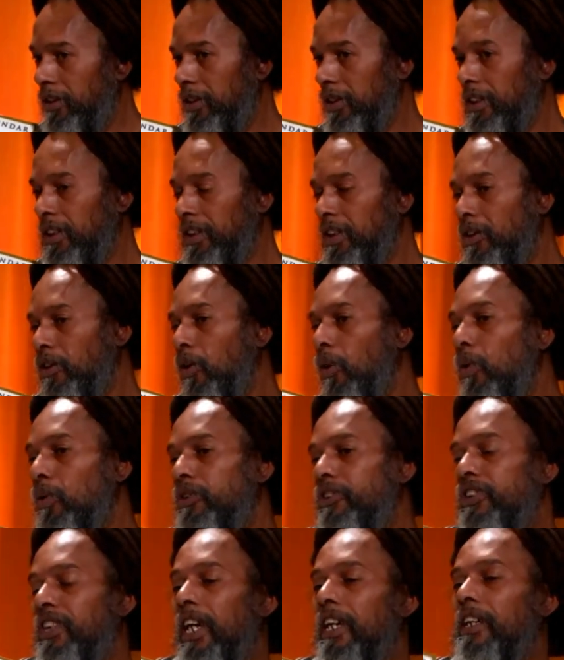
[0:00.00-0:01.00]
the whole
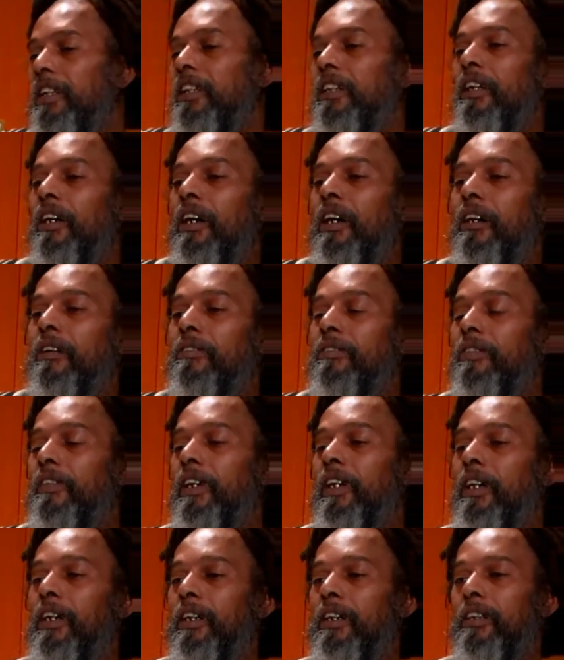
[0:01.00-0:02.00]
cycle of
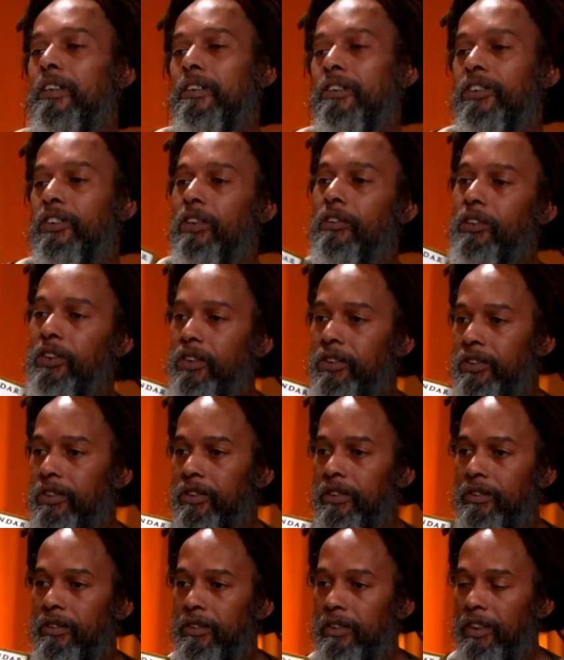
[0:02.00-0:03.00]
uh, Sirius
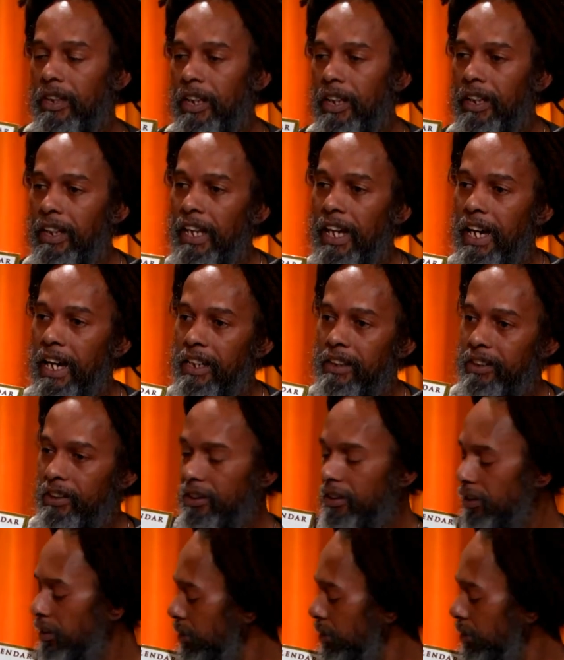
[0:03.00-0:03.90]
lasts